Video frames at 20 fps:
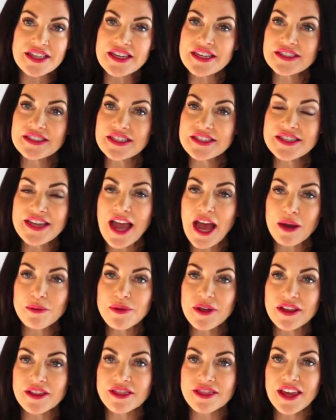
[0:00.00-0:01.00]
that it's a tad
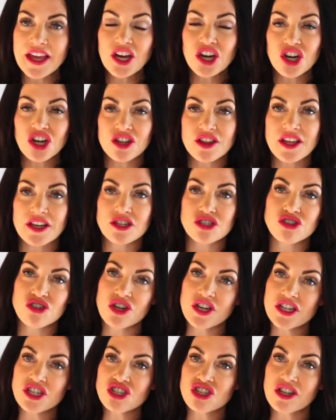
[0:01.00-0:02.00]
bit thicker than a
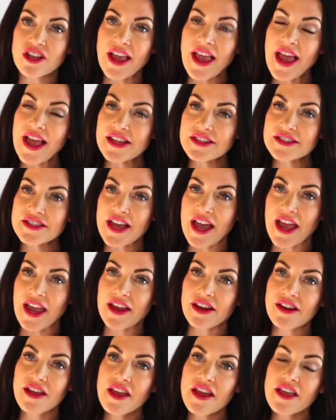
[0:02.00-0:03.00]
traditional hand
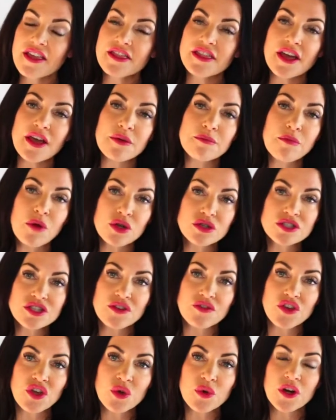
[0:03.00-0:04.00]
tied that most
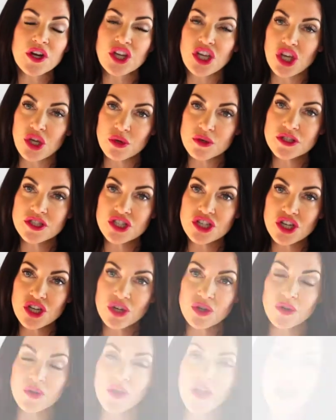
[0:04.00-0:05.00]
of you are used to.
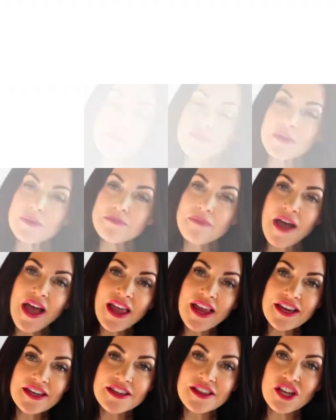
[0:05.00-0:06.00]
However, keep in
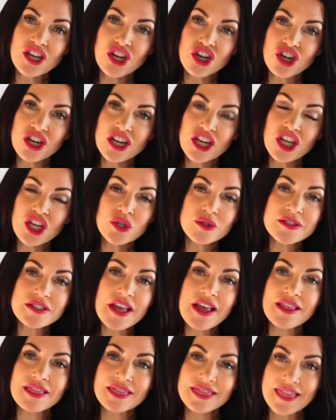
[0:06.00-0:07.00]
mind that you're gonna use
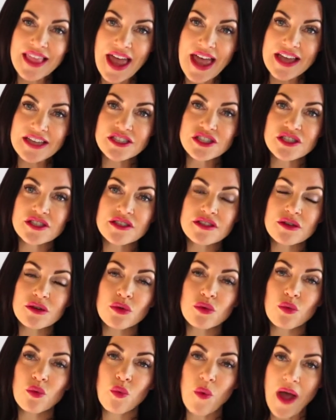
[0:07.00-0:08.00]
less
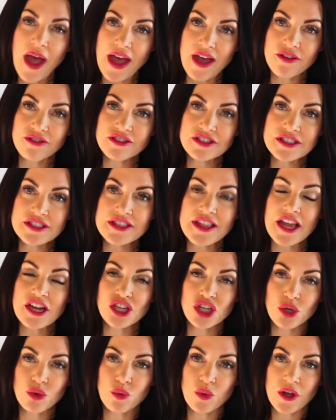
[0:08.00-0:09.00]
wefts than
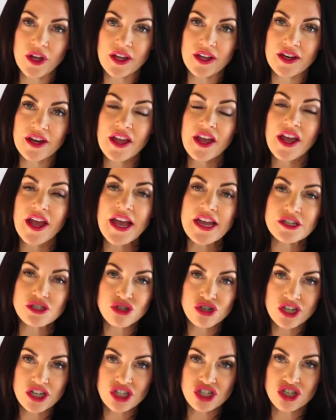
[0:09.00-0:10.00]
you would a
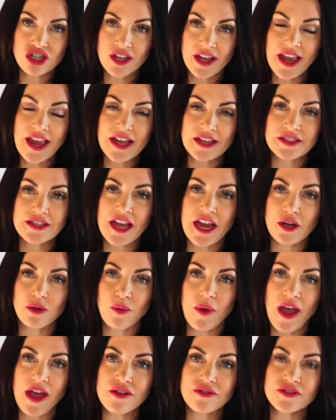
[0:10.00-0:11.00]
traditional hand tied
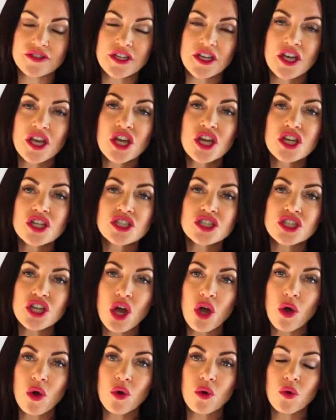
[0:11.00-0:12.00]
weft.
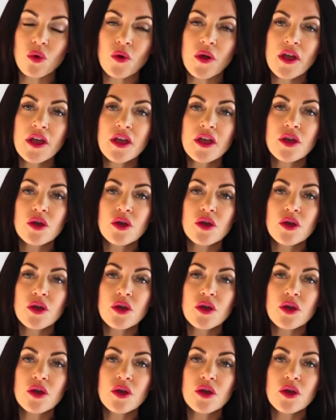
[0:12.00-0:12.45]
So